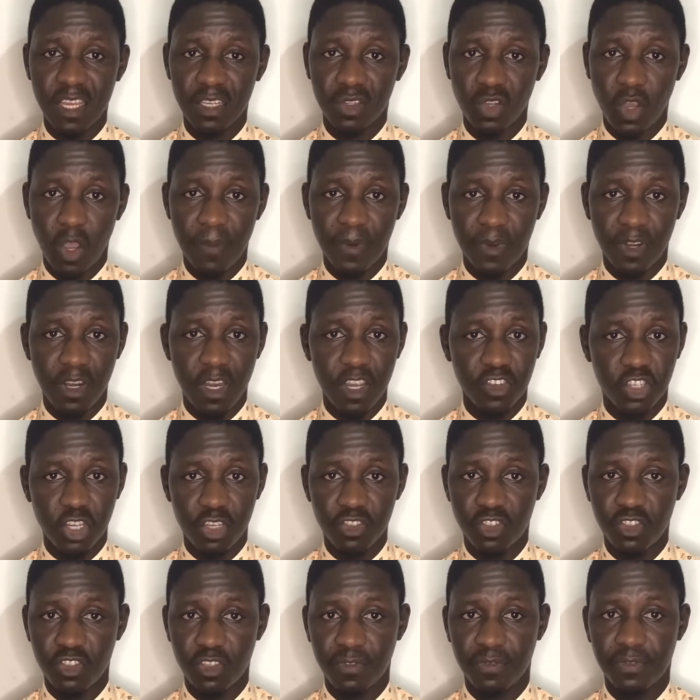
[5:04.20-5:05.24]
of
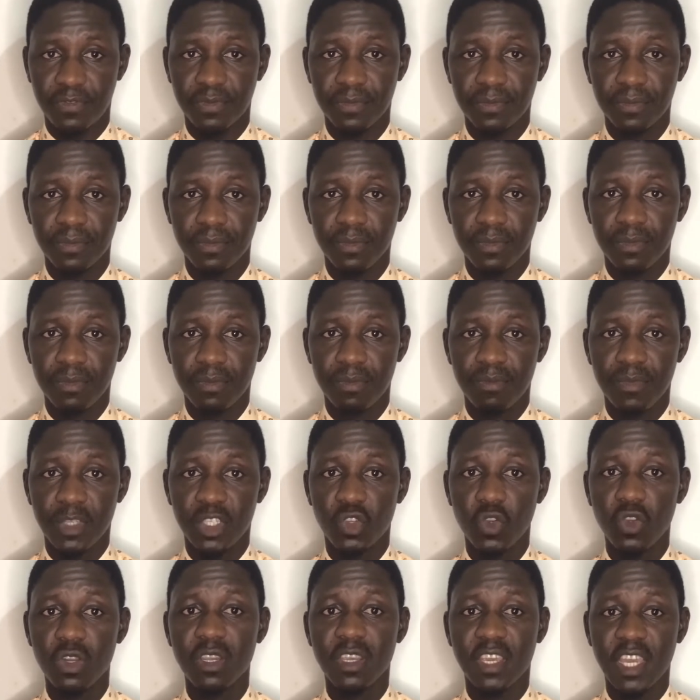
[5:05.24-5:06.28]
relationship
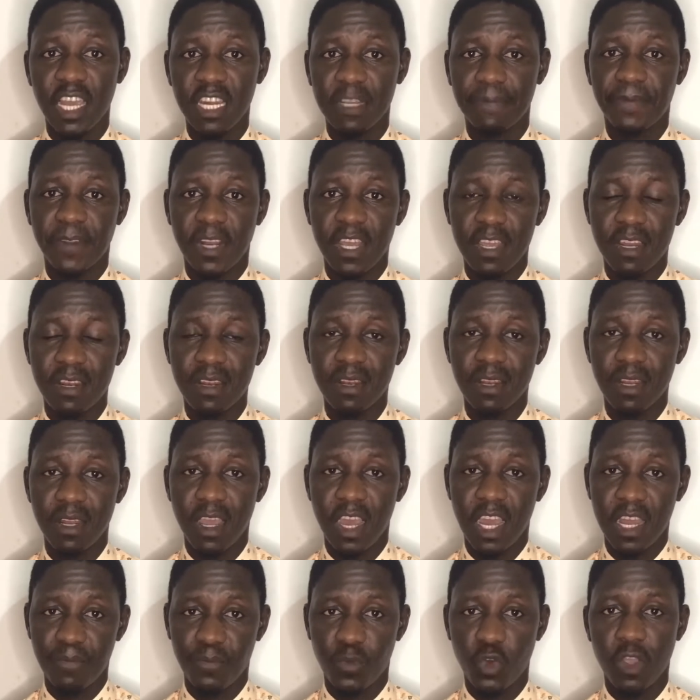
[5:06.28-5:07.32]
between girlfriend
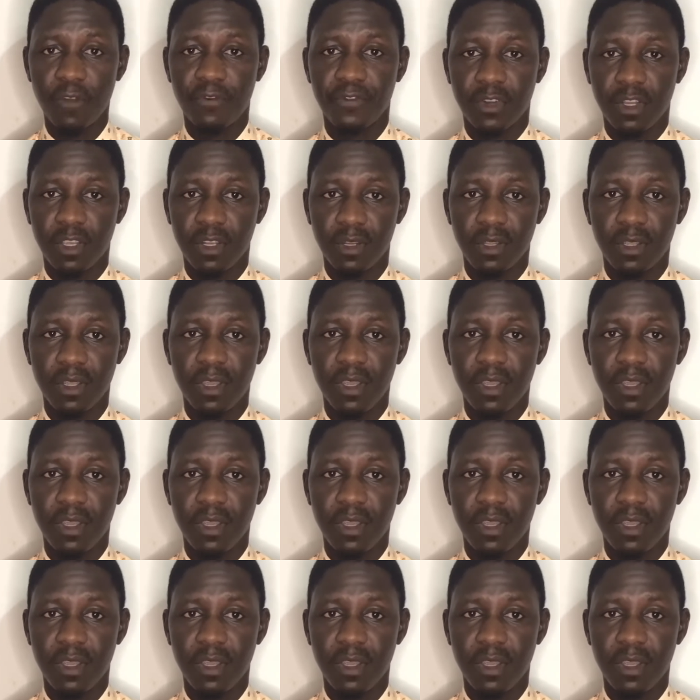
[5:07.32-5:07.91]
and boyfriend,